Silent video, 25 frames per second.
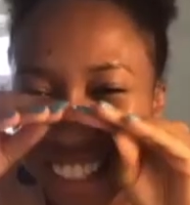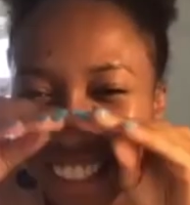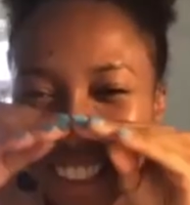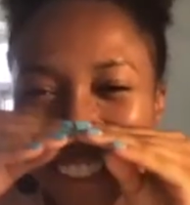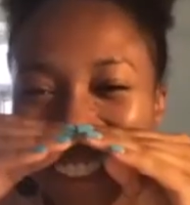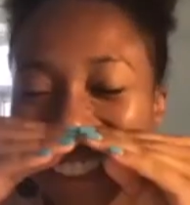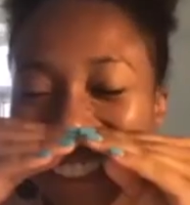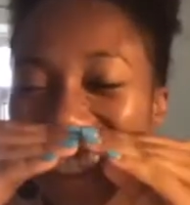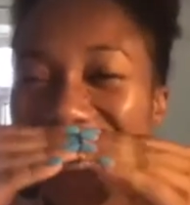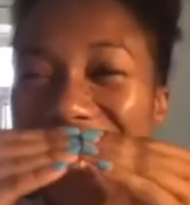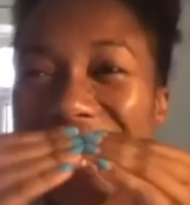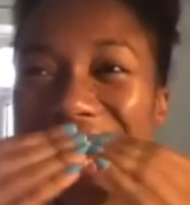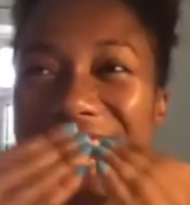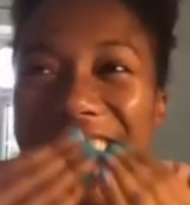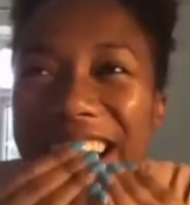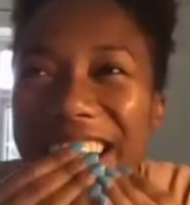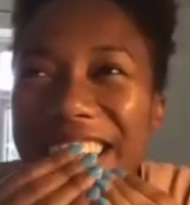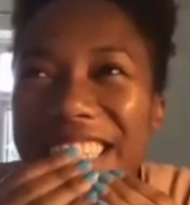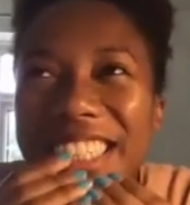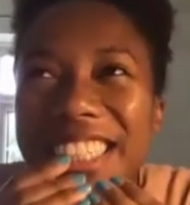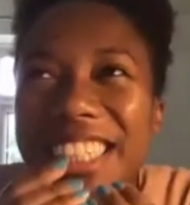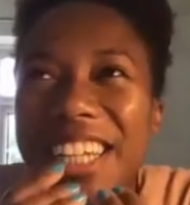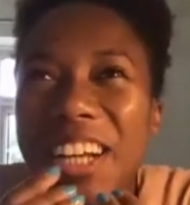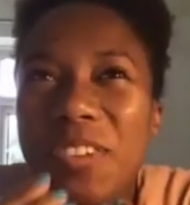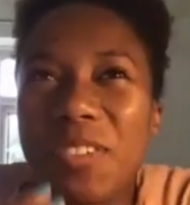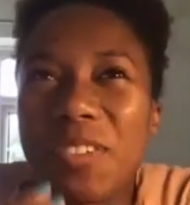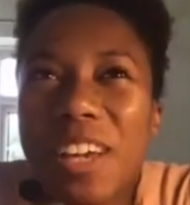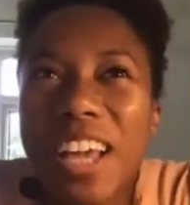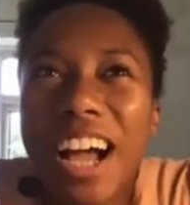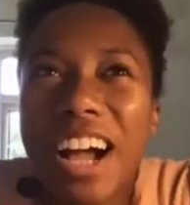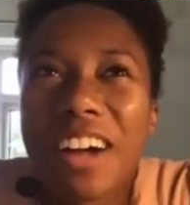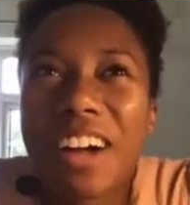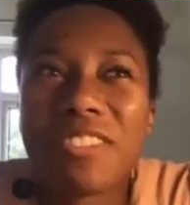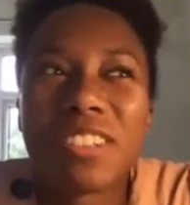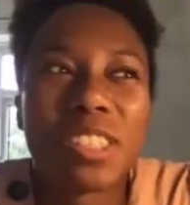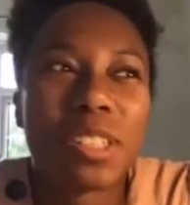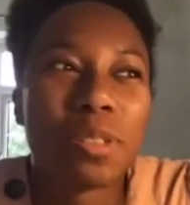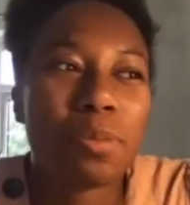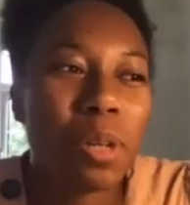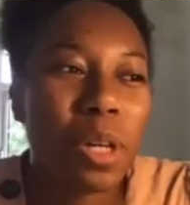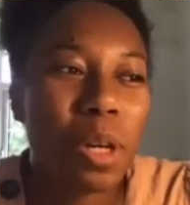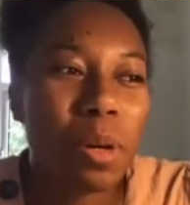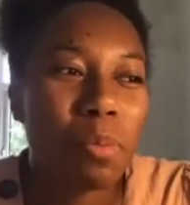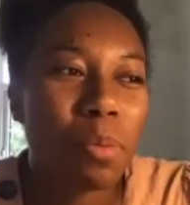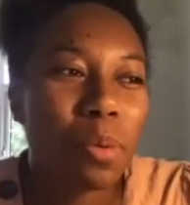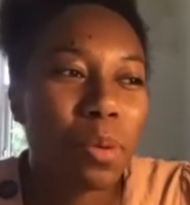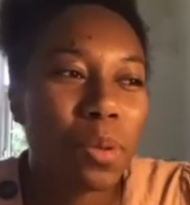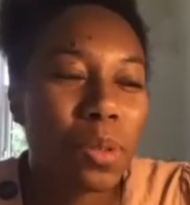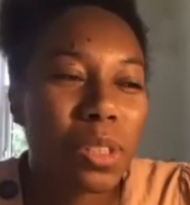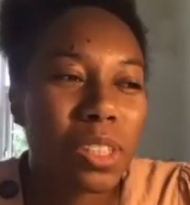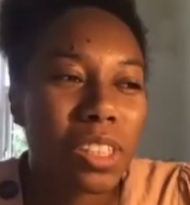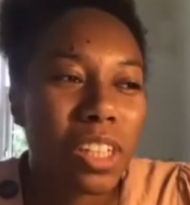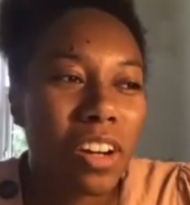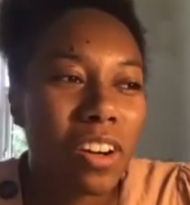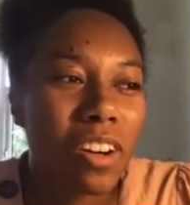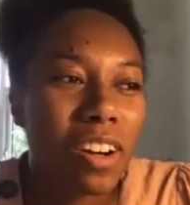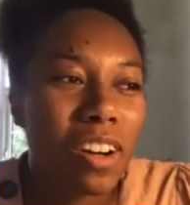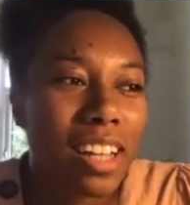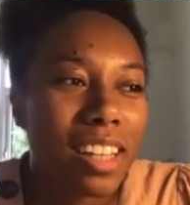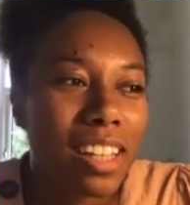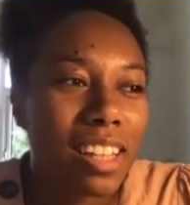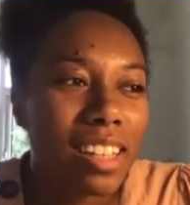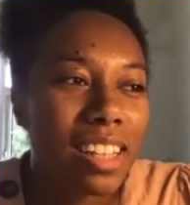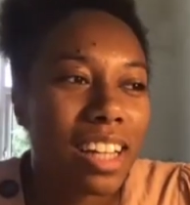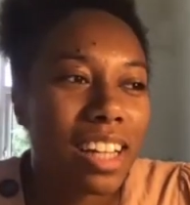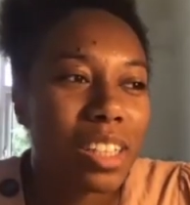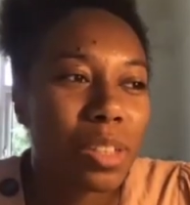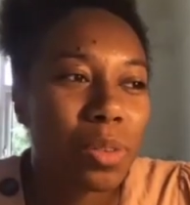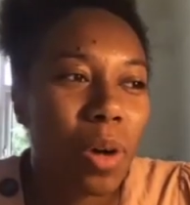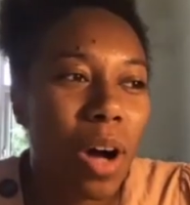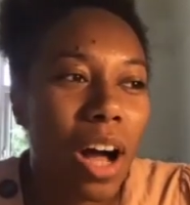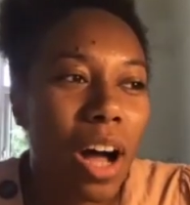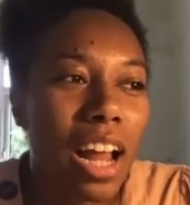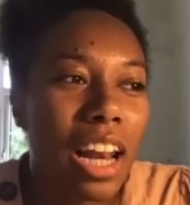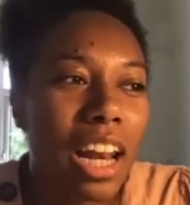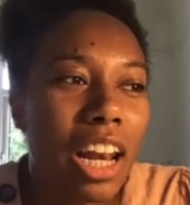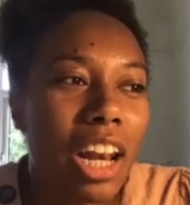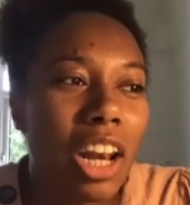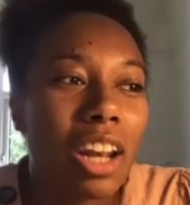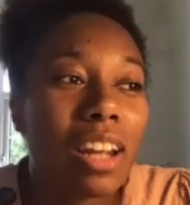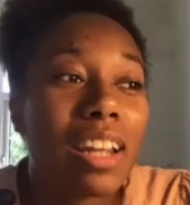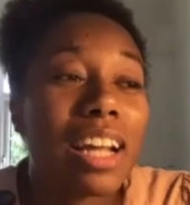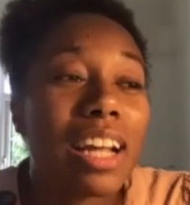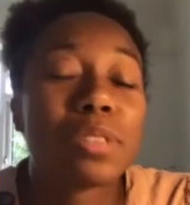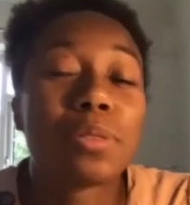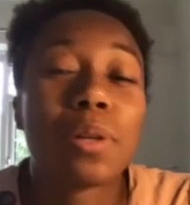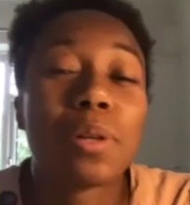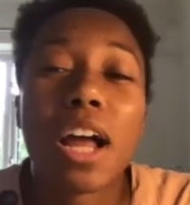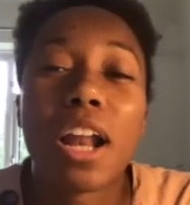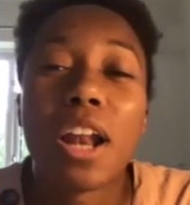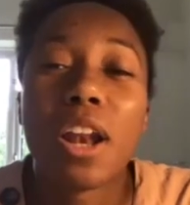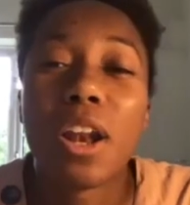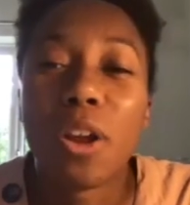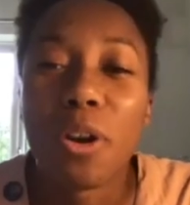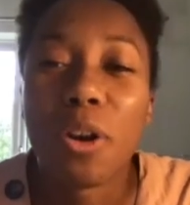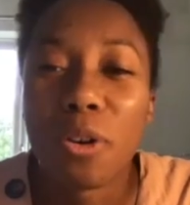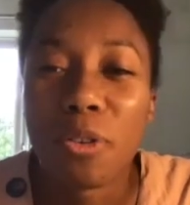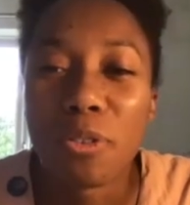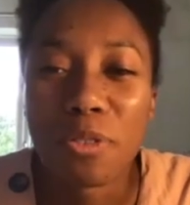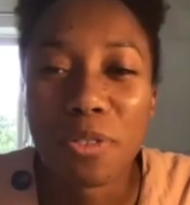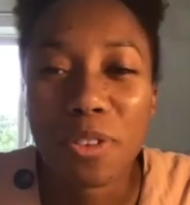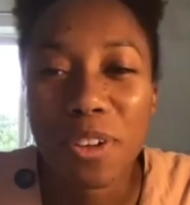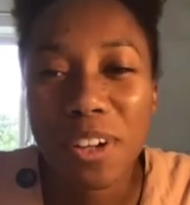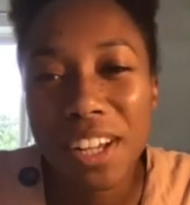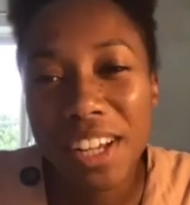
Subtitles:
connection that we have as a people. So I think that's what I love.